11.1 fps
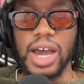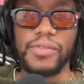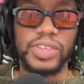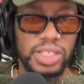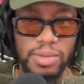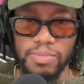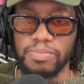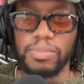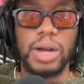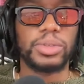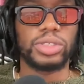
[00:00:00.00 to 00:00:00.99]
Obviously,
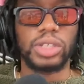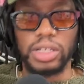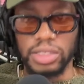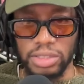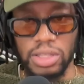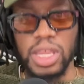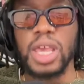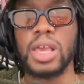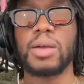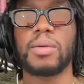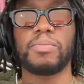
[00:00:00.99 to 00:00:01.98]
Bobby Charlton,
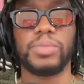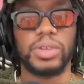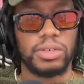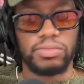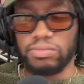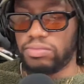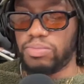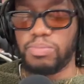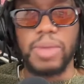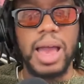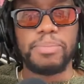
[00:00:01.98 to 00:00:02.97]
you know,
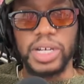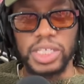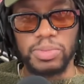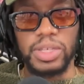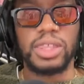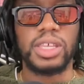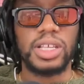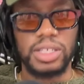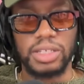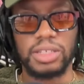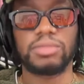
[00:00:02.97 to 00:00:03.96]
Matt Busby,
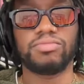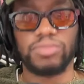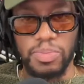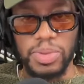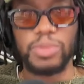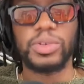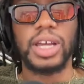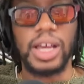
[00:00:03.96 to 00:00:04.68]
these are the people